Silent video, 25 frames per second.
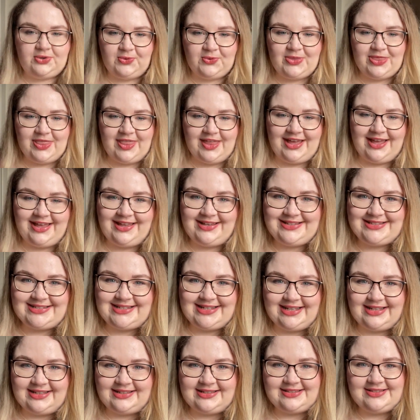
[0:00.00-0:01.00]
So
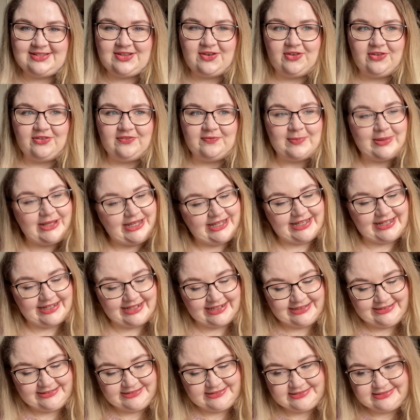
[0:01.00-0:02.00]
that is all of my
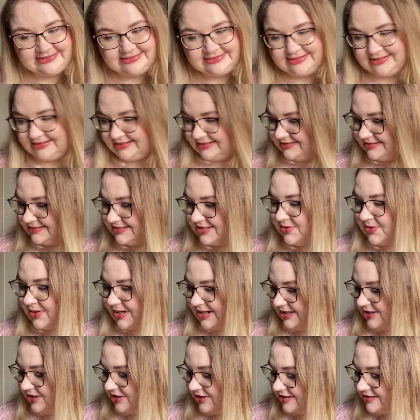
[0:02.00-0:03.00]
knitting. It's
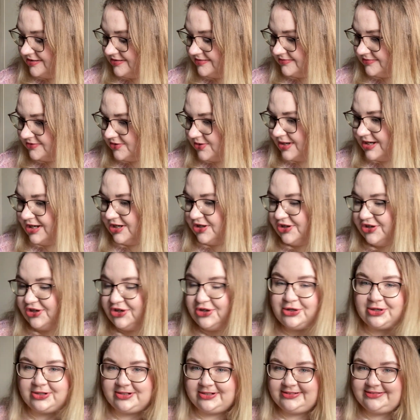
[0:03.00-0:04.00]
quite a lot, quite a lot
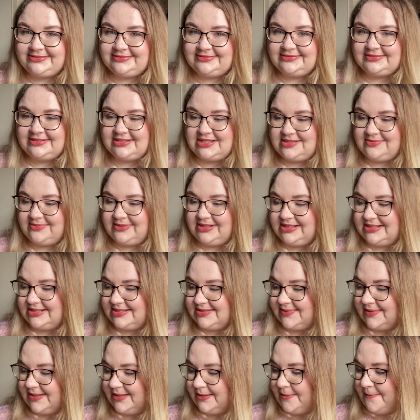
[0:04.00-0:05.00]
of yarn this week
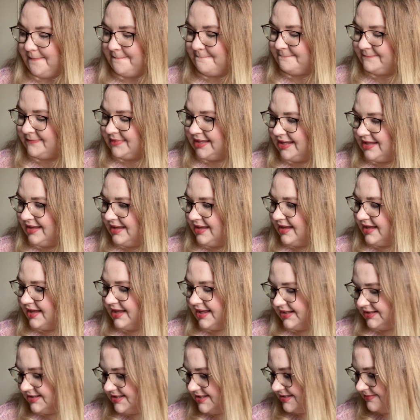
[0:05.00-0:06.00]
as well
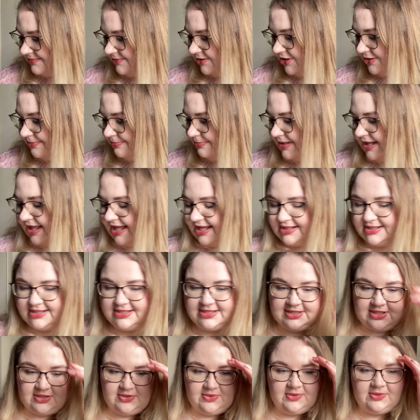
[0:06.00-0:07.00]
and some good
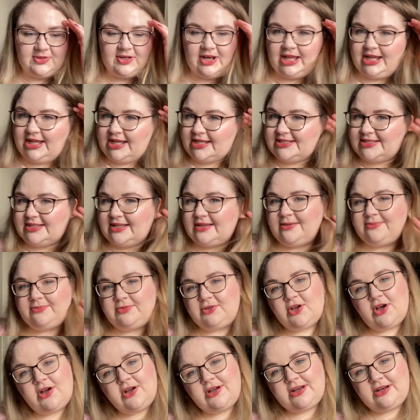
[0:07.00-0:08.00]
plans. So, like I say,
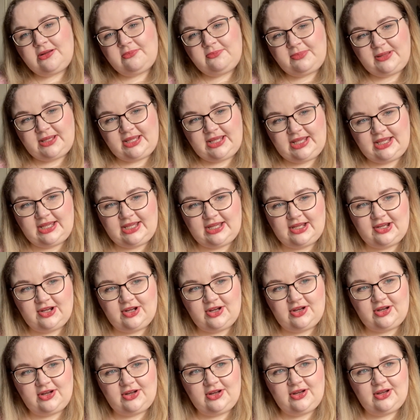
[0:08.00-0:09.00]
I'm not going to be
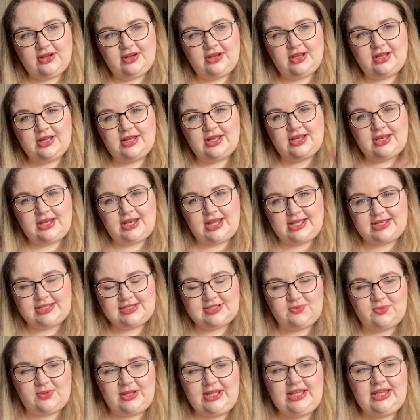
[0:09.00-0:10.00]
here
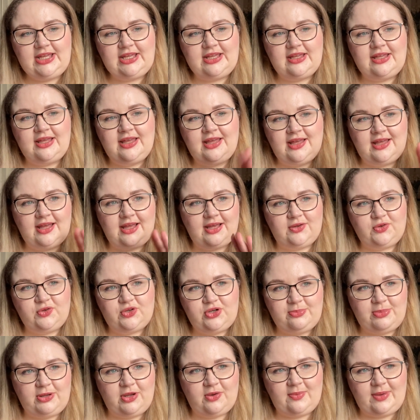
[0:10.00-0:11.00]
next week. I'm
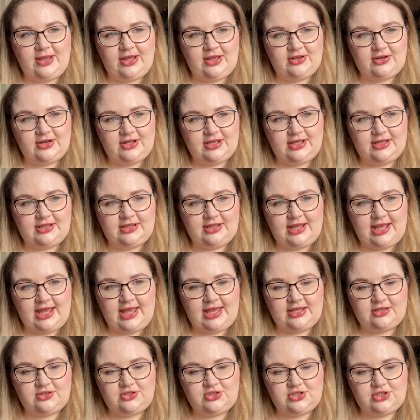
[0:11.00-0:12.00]
going to be away on a
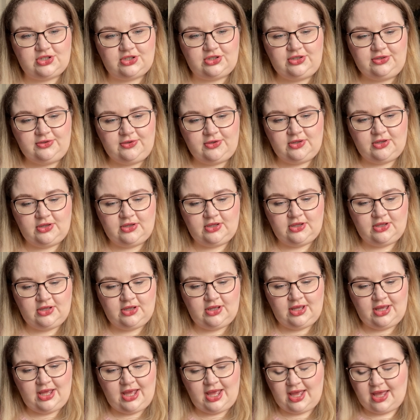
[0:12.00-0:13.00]
hen do.
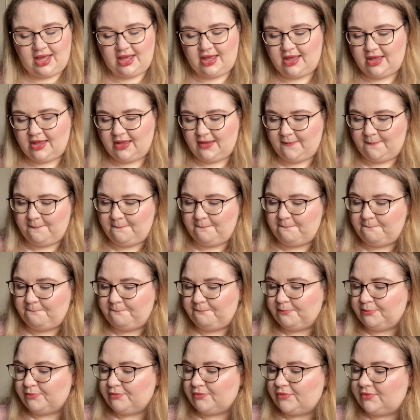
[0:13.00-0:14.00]

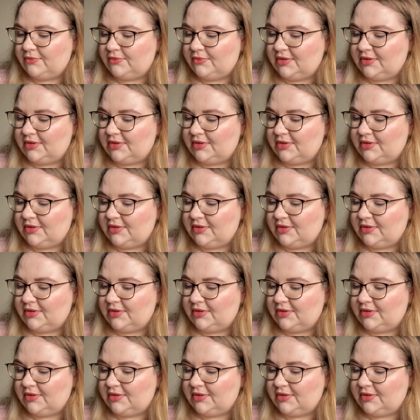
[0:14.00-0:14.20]
Um,